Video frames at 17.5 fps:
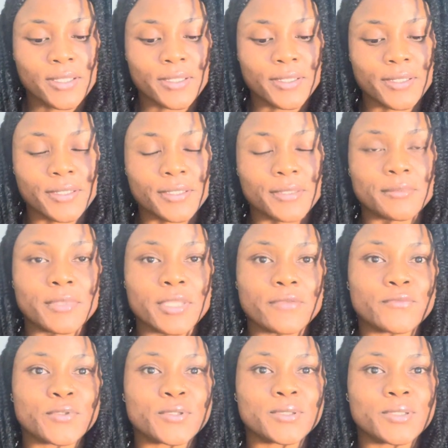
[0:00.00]

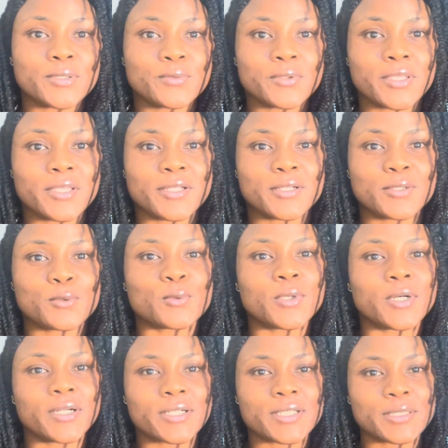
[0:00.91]
If you're new here,
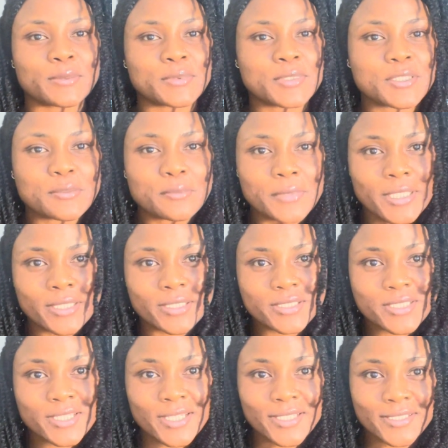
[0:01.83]
welcome to my
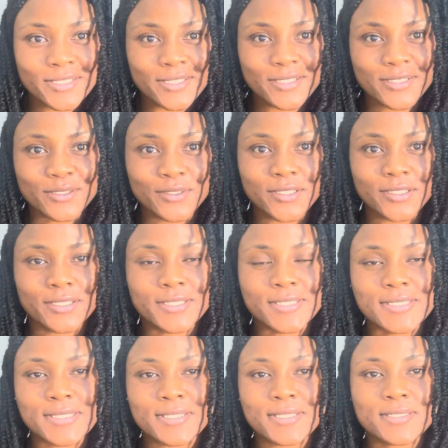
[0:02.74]
channel, and
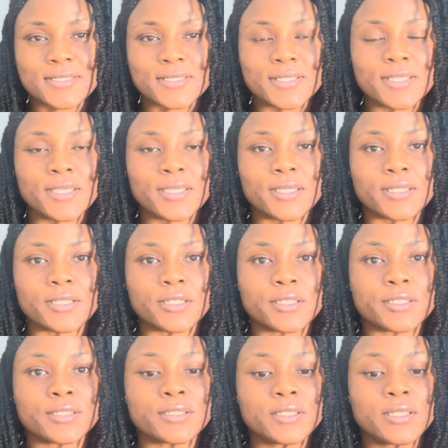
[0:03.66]
it's TT
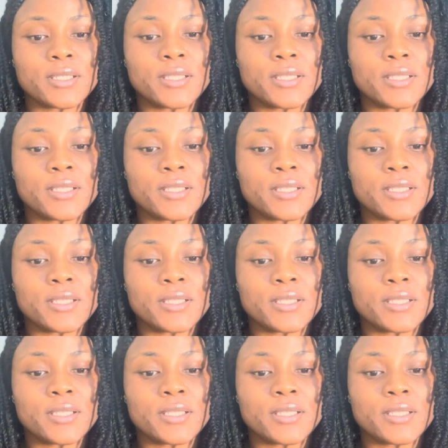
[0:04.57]
here.